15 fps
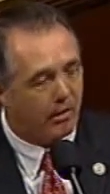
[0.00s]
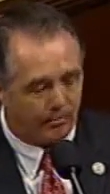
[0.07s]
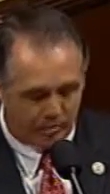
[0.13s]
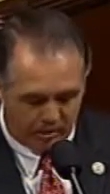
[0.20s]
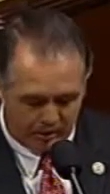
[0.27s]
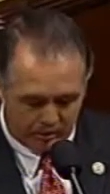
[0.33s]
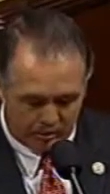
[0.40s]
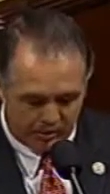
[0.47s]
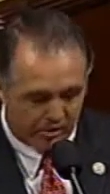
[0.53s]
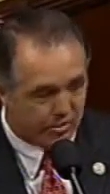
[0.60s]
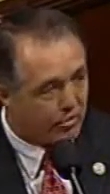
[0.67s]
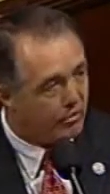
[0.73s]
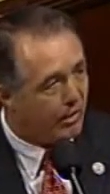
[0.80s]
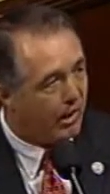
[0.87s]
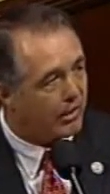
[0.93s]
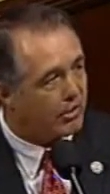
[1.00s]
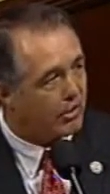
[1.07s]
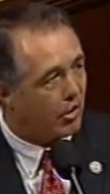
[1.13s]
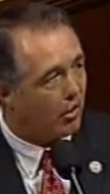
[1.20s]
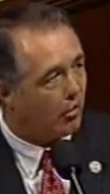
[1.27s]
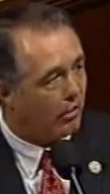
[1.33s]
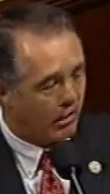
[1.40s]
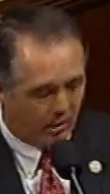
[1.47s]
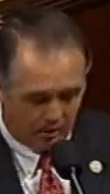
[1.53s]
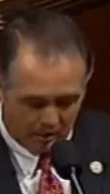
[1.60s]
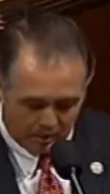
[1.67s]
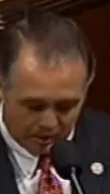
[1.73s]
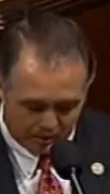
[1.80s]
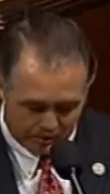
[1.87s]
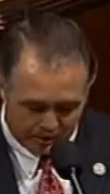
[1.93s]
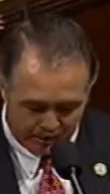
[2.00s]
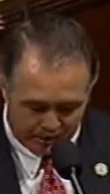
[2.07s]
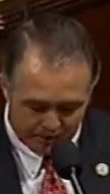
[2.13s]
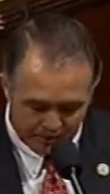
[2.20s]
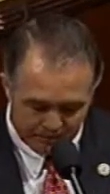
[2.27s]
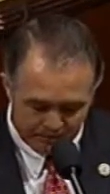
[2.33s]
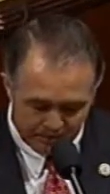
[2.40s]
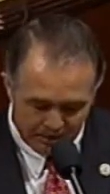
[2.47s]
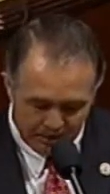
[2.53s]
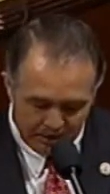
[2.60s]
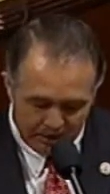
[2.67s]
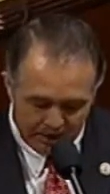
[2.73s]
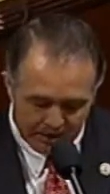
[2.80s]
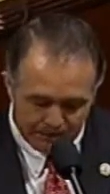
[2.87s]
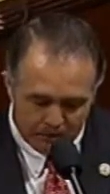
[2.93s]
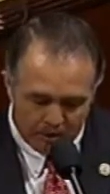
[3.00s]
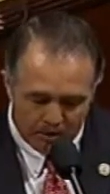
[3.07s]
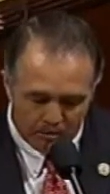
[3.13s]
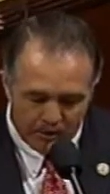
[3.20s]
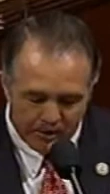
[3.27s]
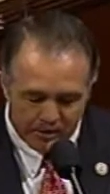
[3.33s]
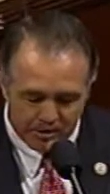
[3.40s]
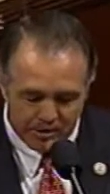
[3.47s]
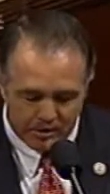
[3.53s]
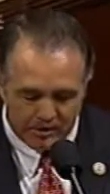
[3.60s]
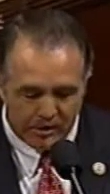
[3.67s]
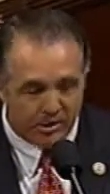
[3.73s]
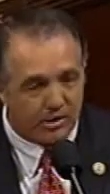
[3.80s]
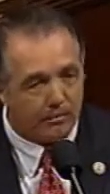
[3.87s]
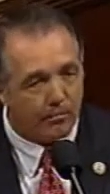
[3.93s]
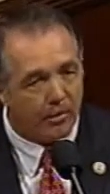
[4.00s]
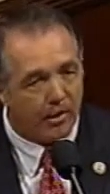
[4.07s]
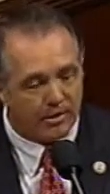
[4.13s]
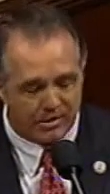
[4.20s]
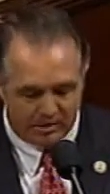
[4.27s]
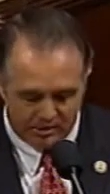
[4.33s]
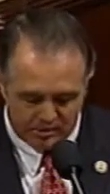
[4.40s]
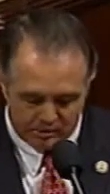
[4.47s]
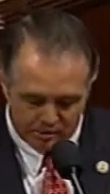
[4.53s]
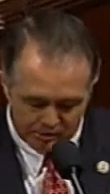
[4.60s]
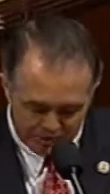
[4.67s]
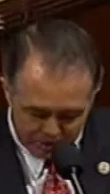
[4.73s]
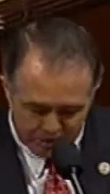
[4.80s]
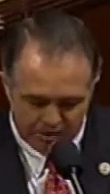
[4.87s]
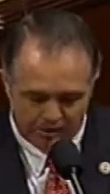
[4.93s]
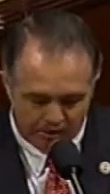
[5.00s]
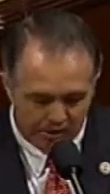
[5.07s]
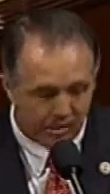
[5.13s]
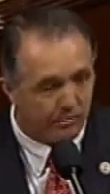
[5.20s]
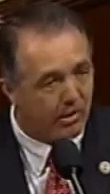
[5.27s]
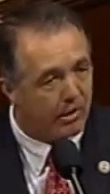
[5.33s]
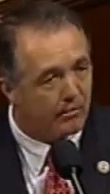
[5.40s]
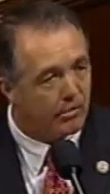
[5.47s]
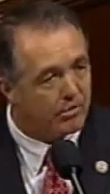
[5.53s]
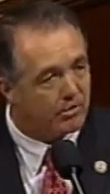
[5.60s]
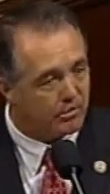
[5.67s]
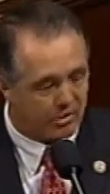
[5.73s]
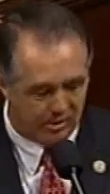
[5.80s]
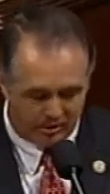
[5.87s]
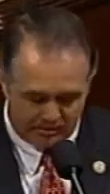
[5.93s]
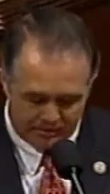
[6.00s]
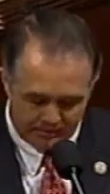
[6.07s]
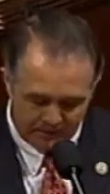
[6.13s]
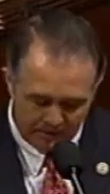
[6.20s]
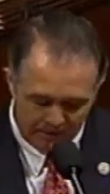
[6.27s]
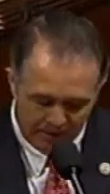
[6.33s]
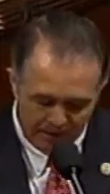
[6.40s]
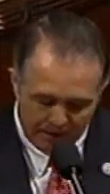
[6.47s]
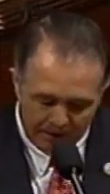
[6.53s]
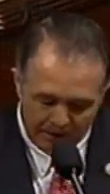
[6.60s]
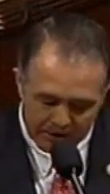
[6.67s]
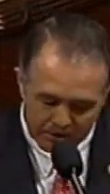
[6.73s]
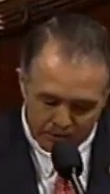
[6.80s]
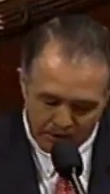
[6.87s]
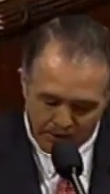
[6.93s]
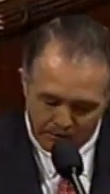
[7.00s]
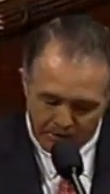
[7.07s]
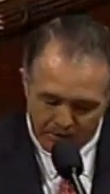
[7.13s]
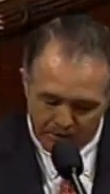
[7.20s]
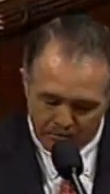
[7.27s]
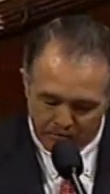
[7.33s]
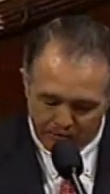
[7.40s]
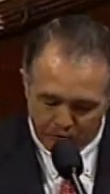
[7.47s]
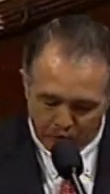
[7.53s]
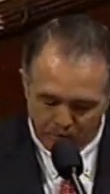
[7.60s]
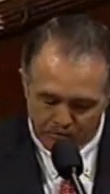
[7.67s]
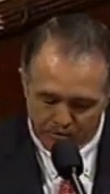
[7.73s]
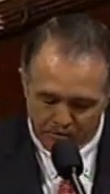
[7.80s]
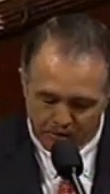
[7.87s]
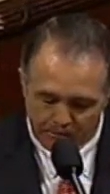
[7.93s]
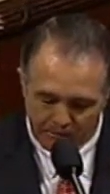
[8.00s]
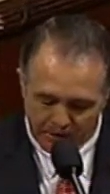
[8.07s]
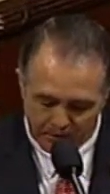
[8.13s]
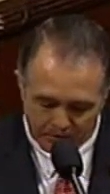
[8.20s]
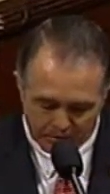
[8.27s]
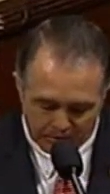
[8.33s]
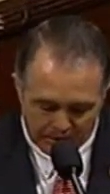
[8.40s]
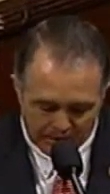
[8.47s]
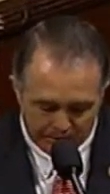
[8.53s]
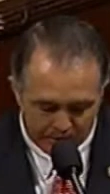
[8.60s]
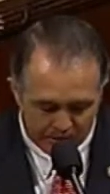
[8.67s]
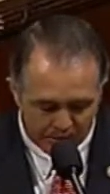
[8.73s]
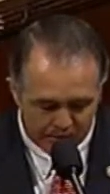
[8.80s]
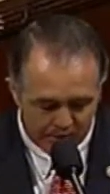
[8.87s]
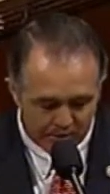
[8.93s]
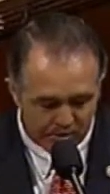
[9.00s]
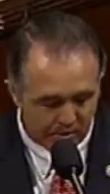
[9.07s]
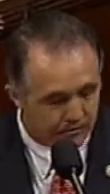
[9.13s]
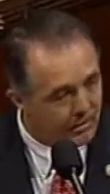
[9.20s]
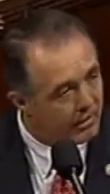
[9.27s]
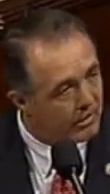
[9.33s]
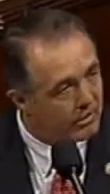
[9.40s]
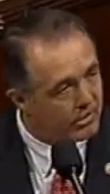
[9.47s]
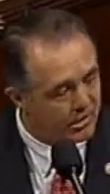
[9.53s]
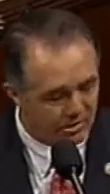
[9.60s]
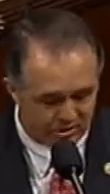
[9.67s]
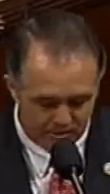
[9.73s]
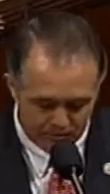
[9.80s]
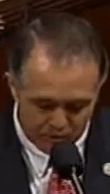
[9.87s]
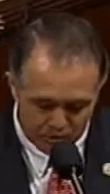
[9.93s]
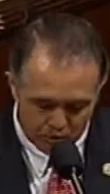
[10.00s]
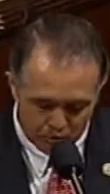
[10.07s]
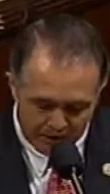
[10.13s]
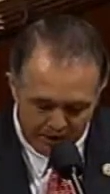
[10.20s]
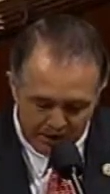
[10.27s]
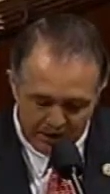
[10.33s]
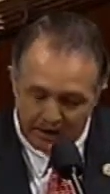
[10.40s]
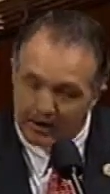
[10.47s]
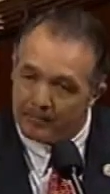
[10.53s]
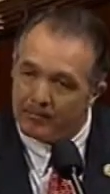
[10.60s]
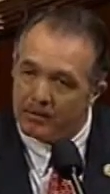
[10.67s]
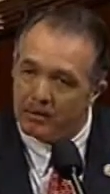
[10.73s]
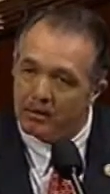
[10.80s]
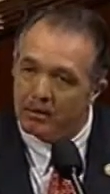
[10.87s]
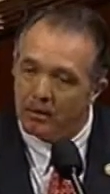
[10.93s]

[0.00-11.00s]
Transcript: priorities do not go unaddressed. As part of the reconciliation process, the Judiciary Committee, Mr. Chairman, has recommended reforms to our medical liability system to rein in